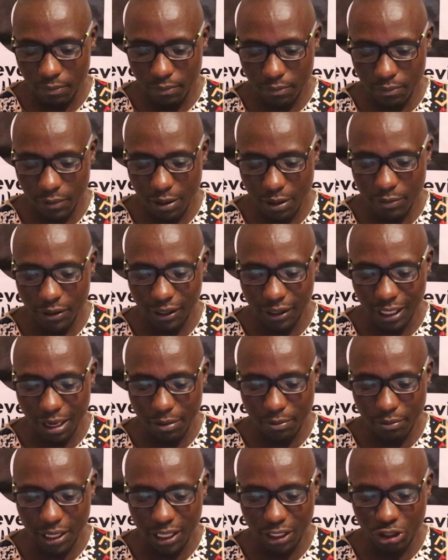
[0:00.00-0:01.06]
maybe
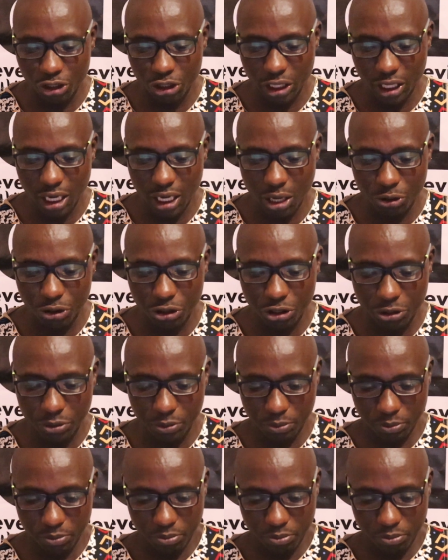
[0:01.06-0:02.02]
some might chicken out.